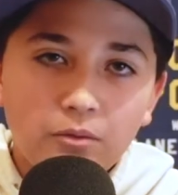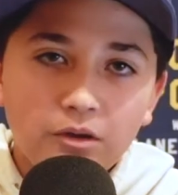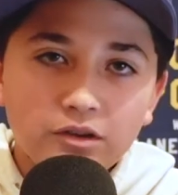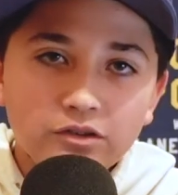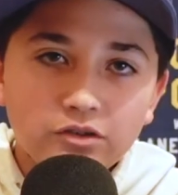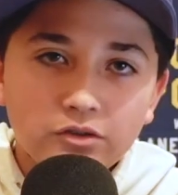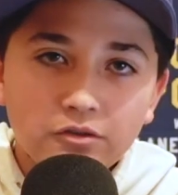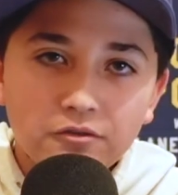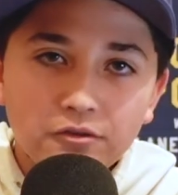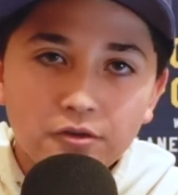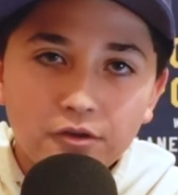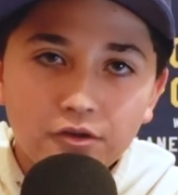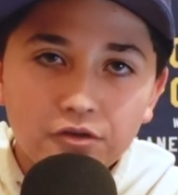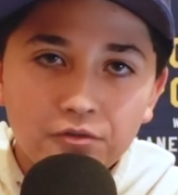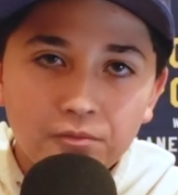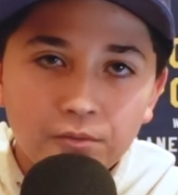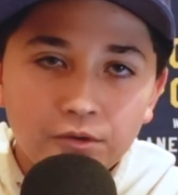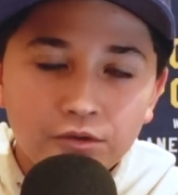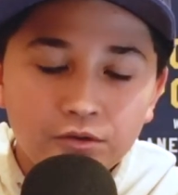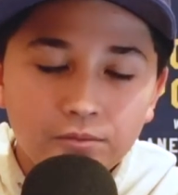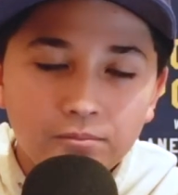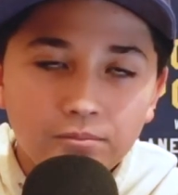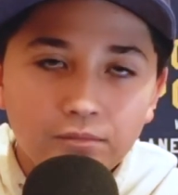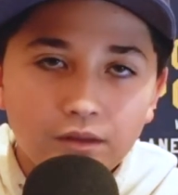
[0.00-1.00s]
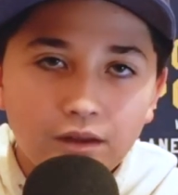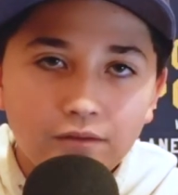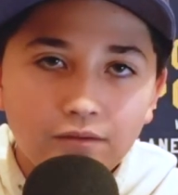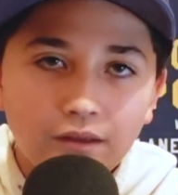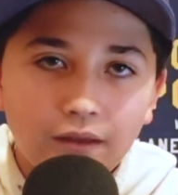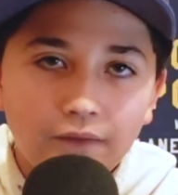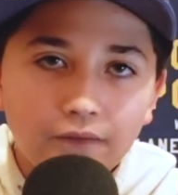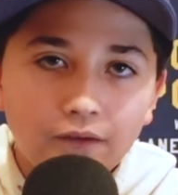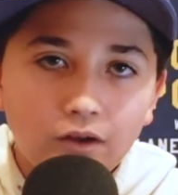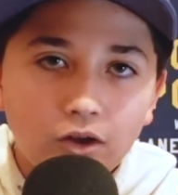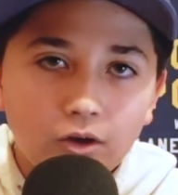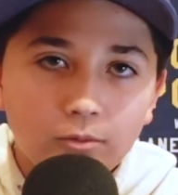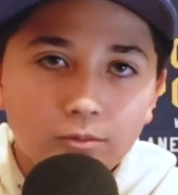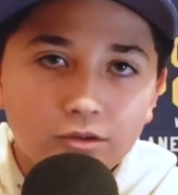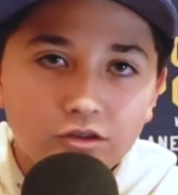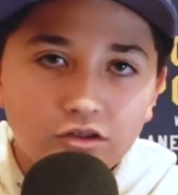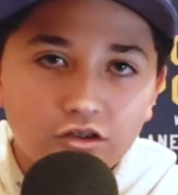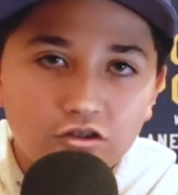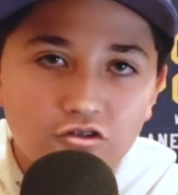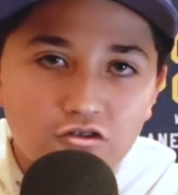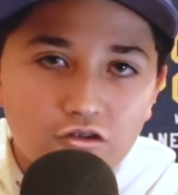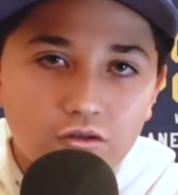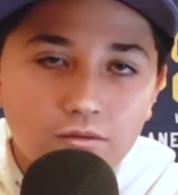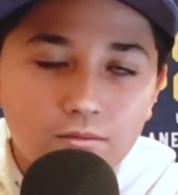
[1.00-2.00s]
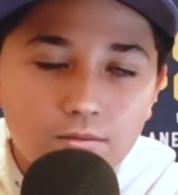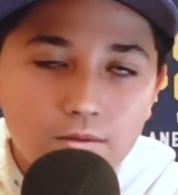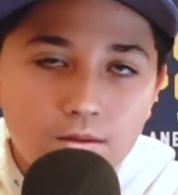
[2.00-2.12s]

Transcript: Watson over Russell Wilson? Leave that in the comment section.